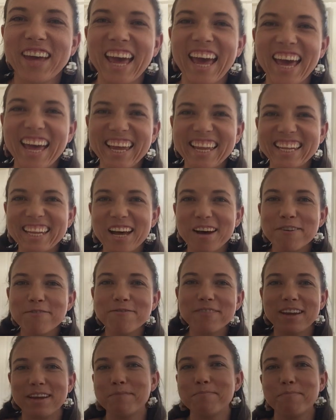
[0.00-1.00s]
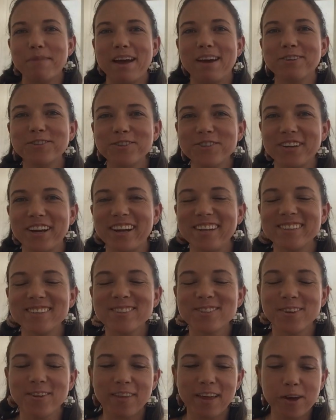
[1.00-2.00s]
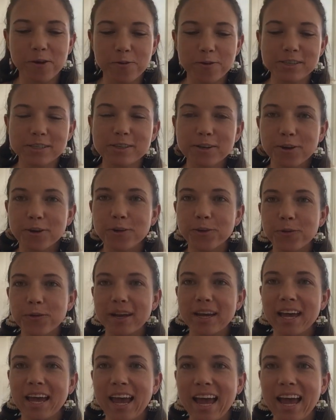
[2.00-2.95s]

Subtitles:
okay, love and boundaries. So they always go